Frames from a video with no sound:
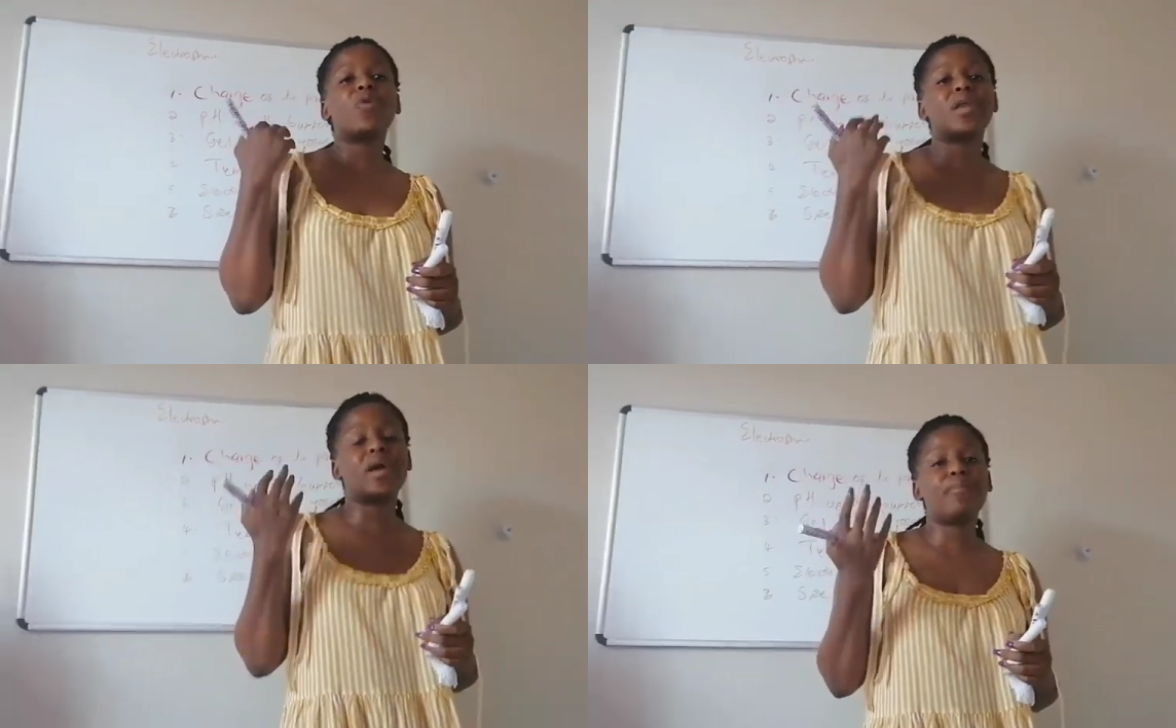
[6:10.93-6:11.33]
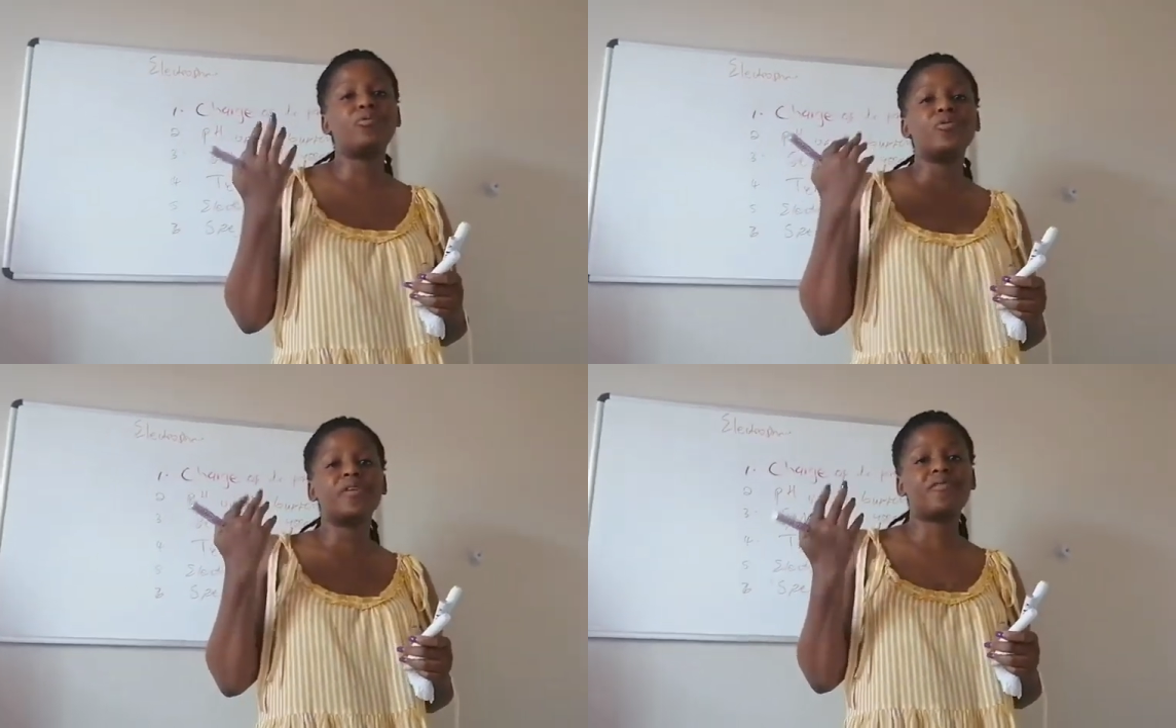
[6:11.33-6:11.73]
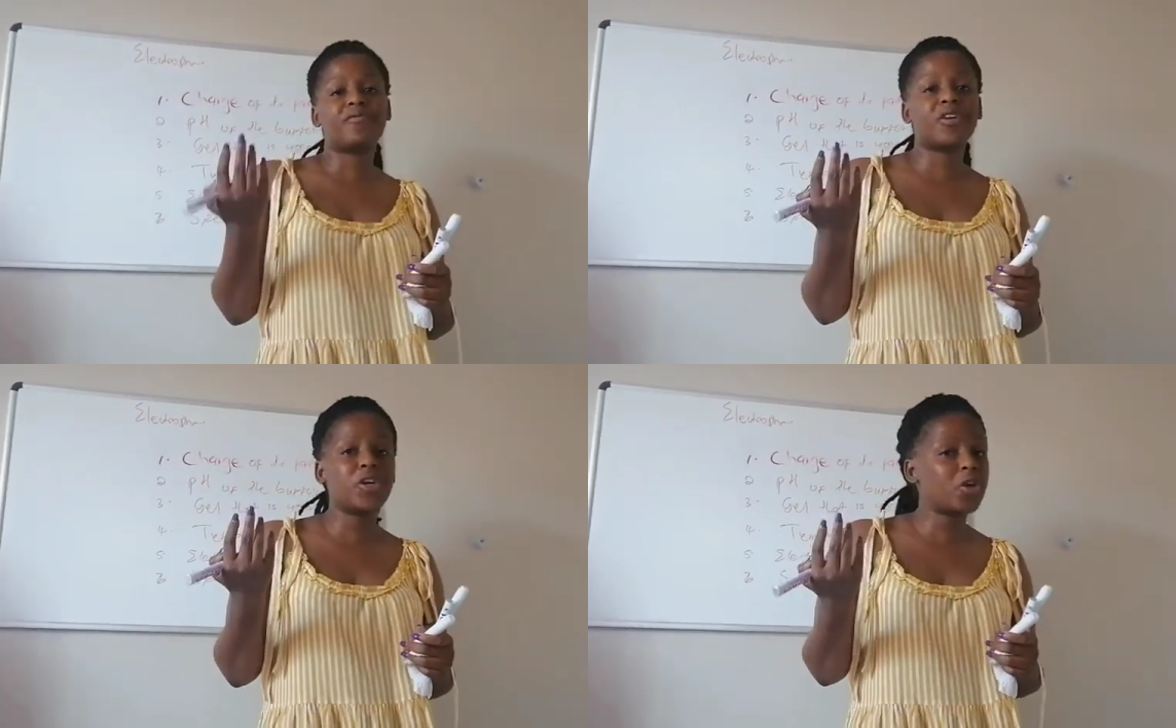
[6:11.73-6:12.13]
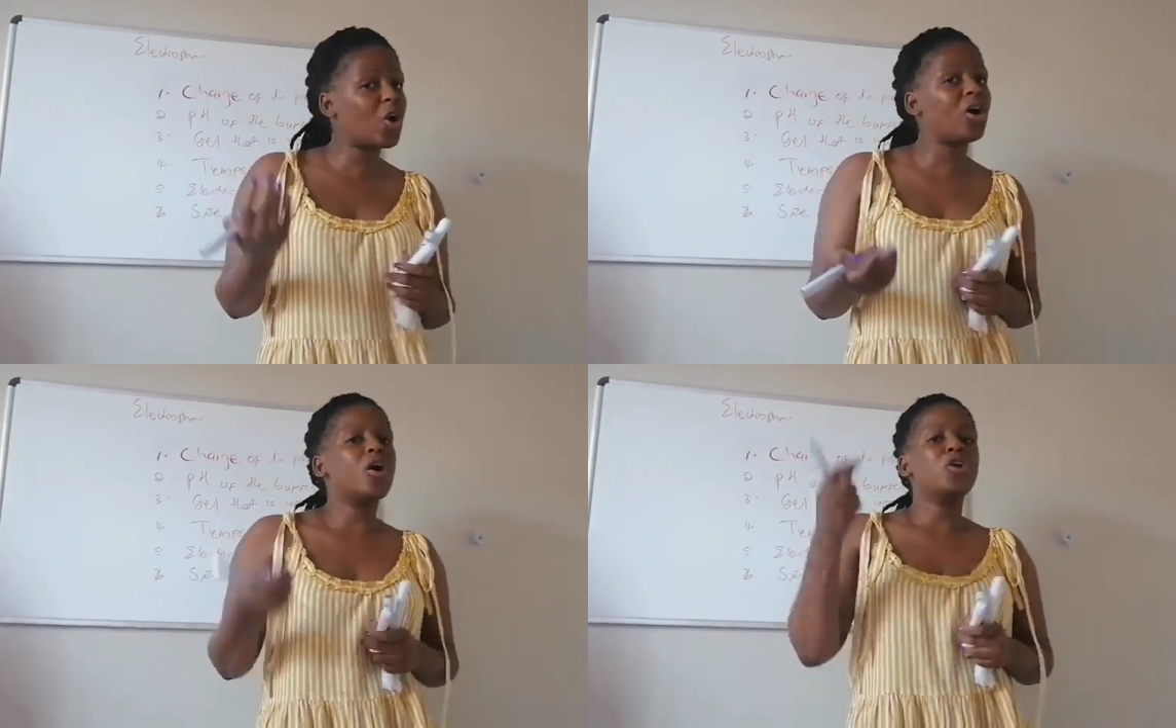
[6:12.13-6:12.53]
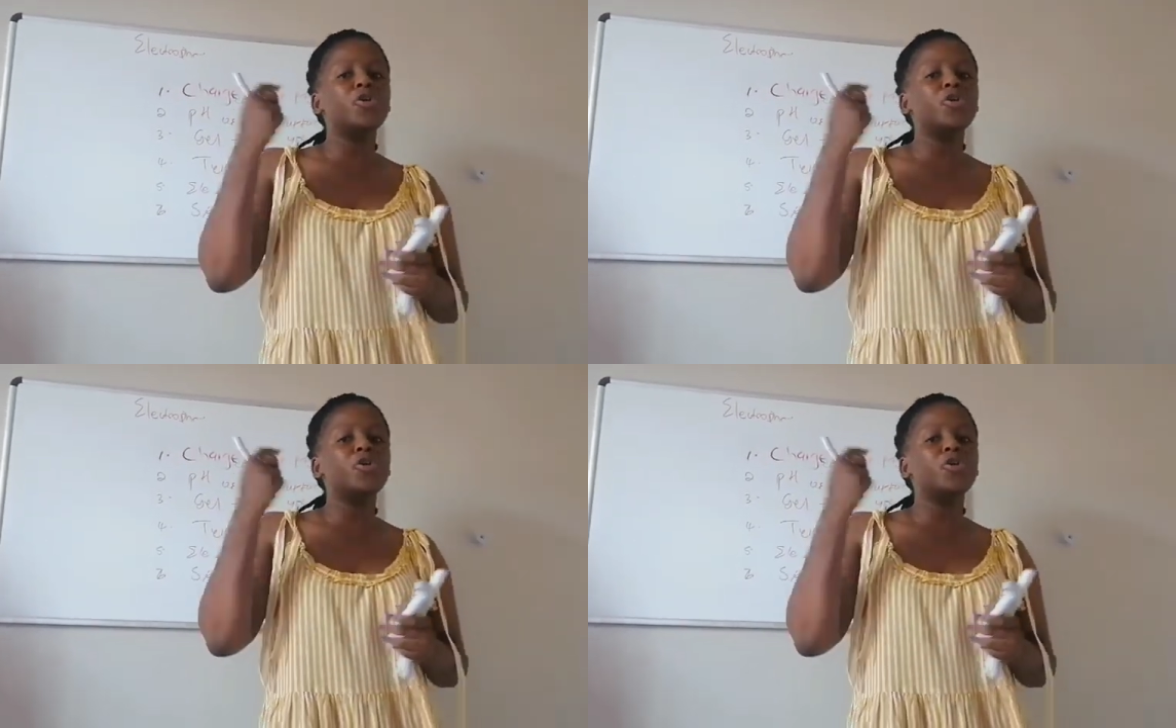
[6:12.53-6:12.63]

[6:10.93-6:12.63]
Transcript: when I upload a video